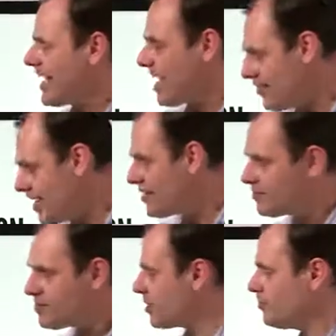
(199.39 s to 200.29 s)
and then
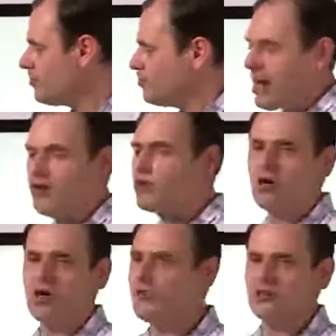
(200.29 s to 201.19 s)
some
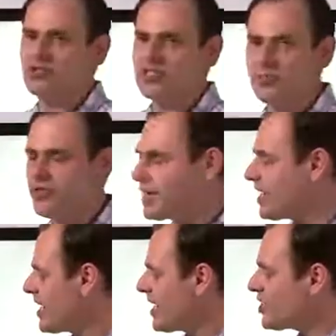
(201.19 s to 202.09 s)
paragraphs or something
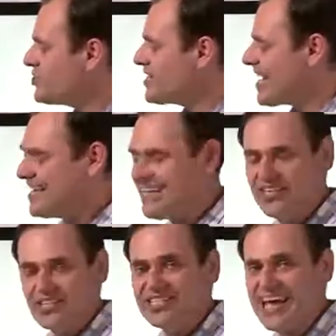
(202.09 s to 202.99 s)

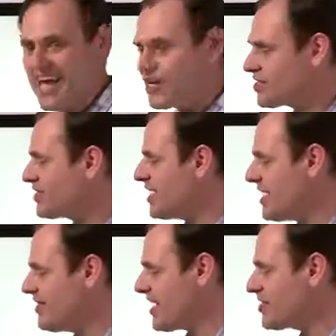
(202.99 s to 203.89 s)
containing the text
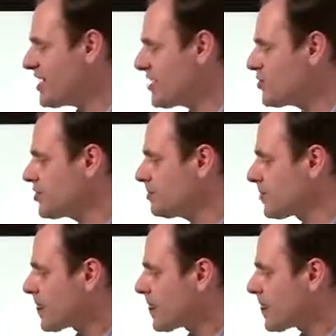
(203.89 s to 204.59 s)
in that section.